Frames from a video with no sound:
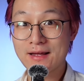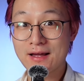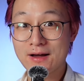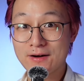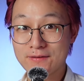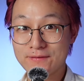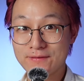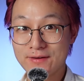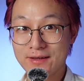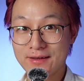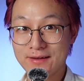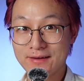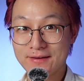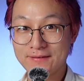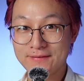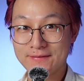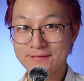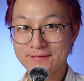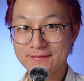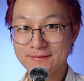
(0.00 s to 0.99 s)
Alfie,
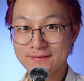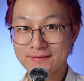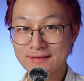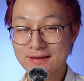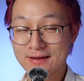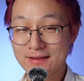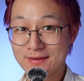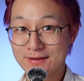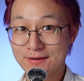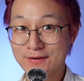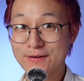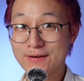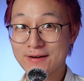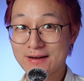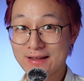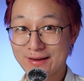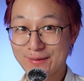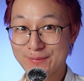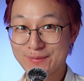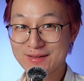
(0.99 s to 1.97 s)
I know you
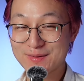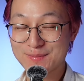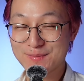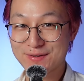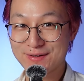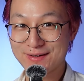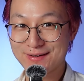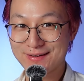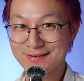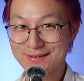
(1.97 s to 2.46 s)
like whispering,